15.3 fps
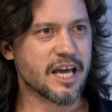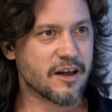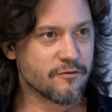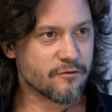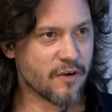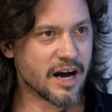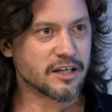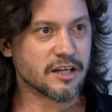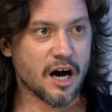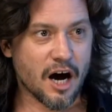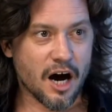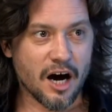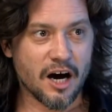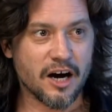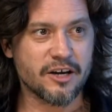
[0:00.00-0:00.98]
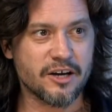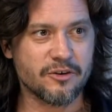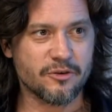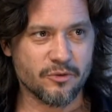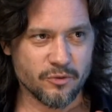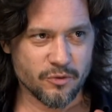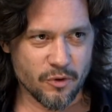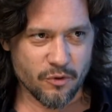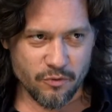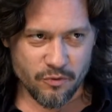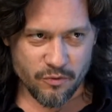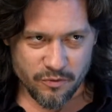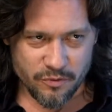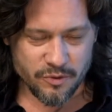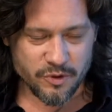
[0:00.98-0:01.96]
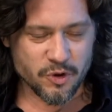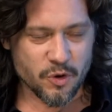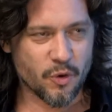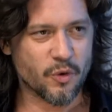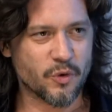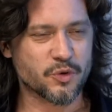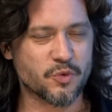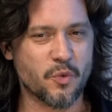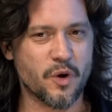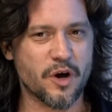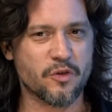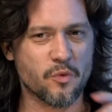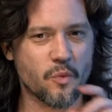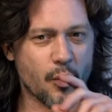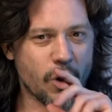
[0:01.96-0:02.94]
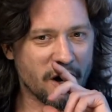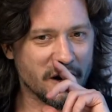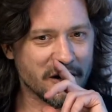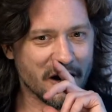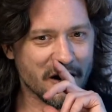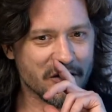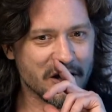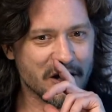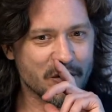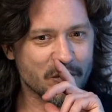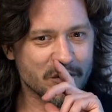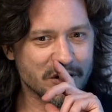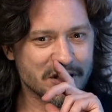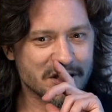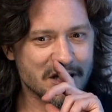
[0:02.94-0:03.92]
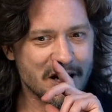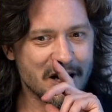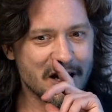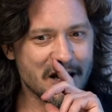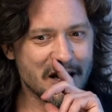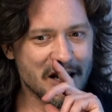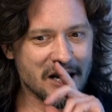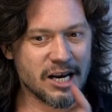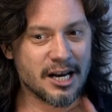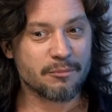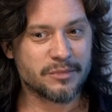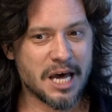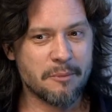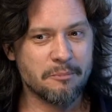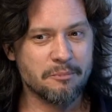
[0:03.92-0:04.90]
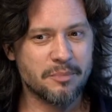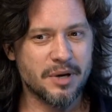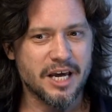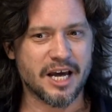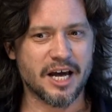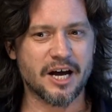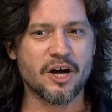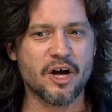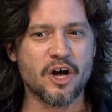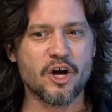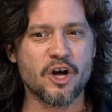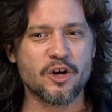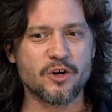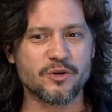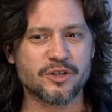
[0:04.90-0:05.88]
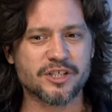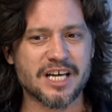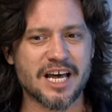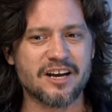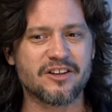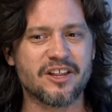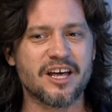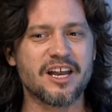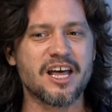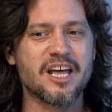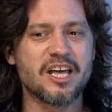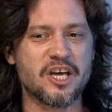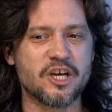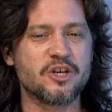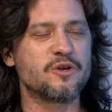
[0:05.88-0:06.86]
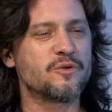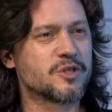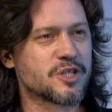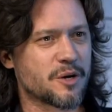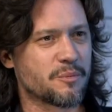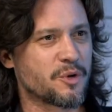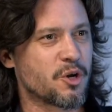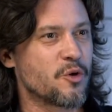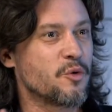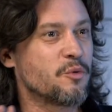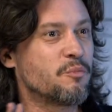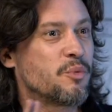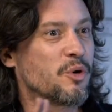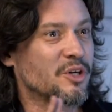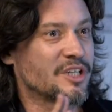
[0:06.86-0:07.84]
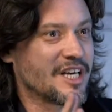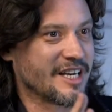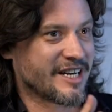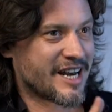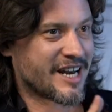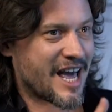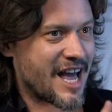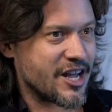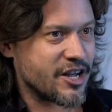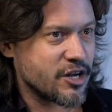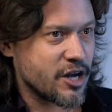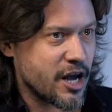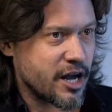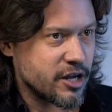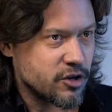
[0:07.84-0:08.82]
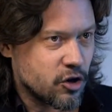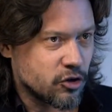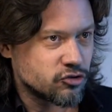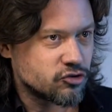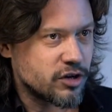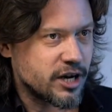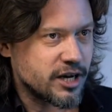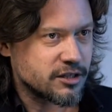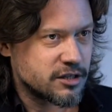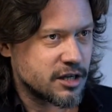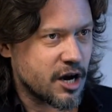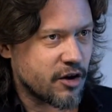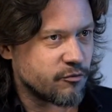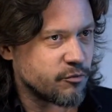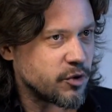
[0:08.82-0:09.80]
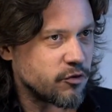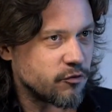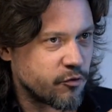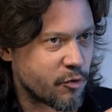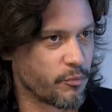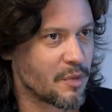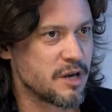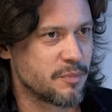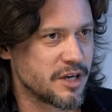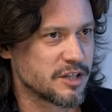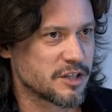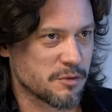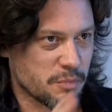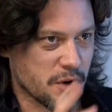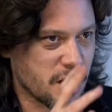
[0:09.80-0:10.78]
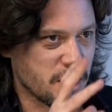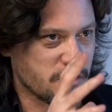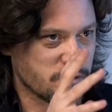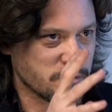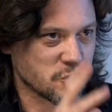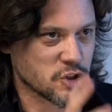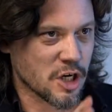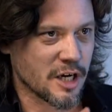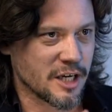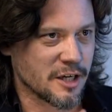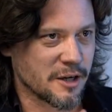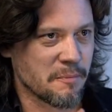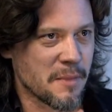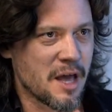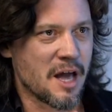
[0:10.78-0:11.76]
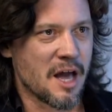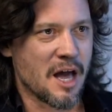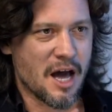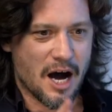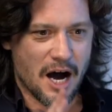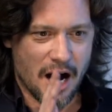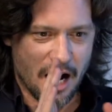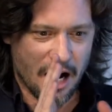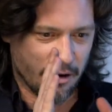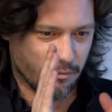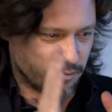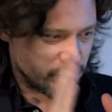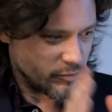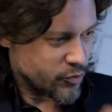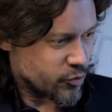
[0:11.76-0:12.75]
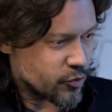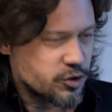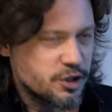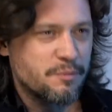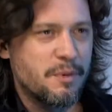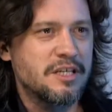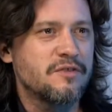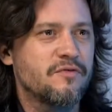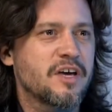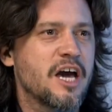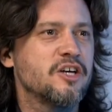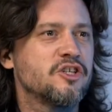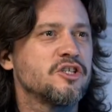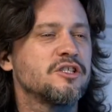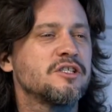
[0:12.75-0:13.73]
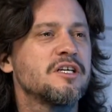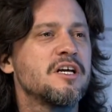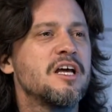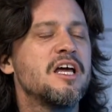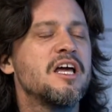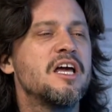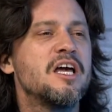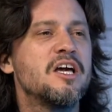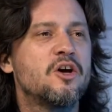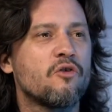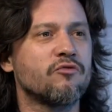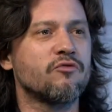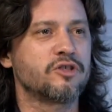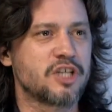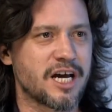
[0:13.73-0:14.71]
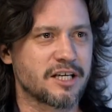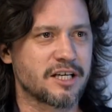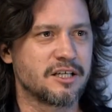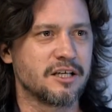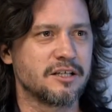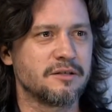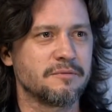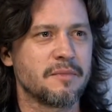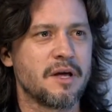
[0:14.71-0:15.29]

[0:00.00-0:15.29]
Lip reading: In fact, I talked with one, I think it was Lib Dem peer, who said that he knew someone who'd put in a contract to the government for PPE supply from China with all the specifications. It got rejected.